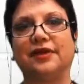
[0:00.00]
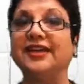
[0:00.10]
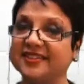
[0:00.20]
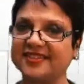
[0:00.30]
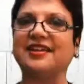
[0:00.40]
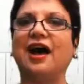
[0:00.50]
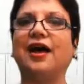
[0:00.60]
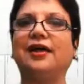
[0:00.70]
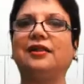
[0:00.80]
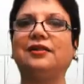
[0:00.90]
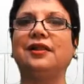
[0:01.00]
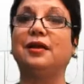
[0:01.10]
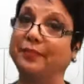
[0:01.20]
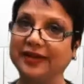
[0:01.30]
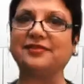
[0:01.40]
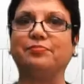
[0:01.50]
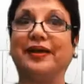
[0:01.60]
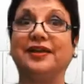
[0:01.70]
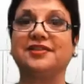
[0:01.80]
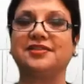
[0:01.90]
In style, but
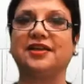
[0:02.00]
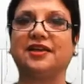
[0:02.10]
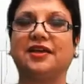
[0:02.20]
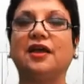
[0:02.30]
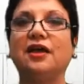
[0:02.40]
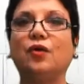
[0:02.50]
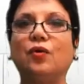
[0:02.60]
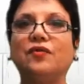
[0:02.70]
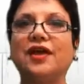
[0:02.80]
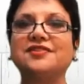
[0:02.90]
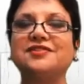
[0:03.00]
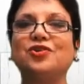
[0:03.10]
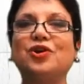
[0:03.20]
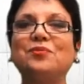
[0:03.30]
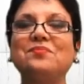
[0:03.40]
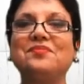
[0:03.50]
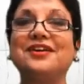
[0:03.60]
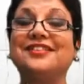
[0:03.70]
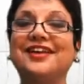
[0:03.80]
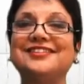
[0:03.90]
ballistic. That's a term,
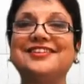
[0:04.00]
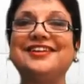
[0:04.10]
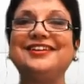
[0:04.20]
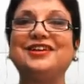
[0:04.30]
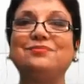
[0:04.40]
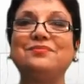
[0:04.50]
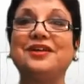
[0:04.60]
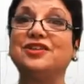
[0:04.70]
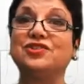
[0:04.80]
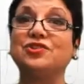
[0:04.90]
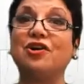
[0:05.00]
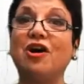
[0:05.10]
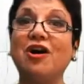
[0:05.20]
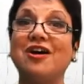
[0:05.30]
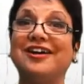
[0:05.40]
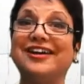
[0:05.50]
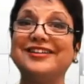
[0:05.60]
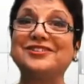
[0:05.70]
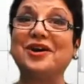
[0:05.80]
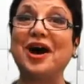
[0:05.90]
that's an idiom, suka.
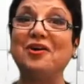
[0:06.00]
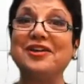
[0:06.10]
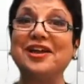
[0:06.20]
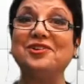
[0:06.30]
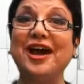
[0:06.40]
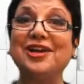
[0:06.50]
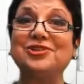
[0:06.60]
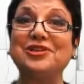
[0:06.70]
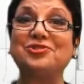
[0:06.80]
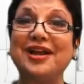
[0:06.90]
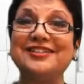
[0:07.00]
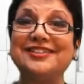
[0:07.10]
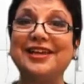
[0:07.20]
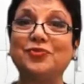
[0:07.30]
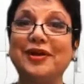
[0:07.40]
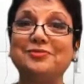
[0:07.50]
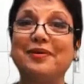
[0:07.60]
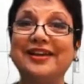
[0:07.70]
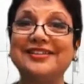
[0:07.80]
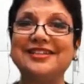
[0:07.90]
So how can you actually translate went
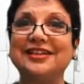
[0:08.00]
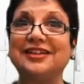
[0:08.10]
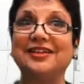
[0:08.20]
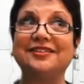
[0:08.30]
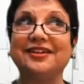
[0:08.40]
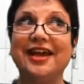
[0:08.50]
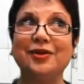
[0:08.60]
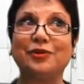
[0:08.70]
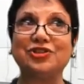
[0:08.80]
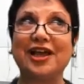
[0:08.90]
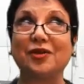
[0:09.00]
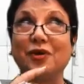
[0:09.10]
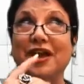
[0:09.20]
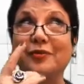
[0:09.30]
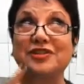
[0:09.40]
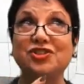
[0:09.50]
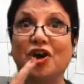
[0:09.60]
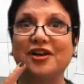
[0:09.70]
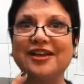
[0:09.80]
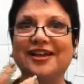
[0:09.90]
ballistic in another language? Like when I was
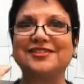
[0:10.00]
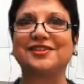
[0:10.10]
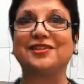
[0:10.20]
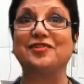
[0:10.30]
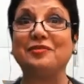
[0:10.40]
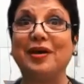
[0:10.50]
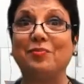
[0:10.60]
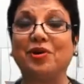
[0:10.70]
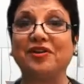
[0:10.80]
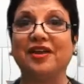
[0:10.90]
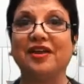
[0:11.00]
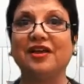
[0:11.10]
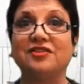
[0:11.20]
talking, I suddenly remembered.